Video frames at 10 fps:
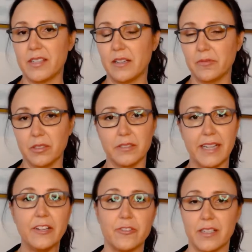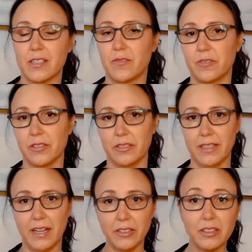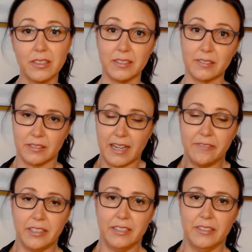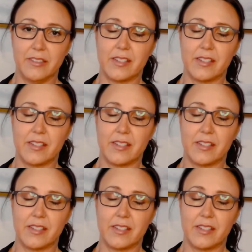that were dangerous for their health and their livelihoods.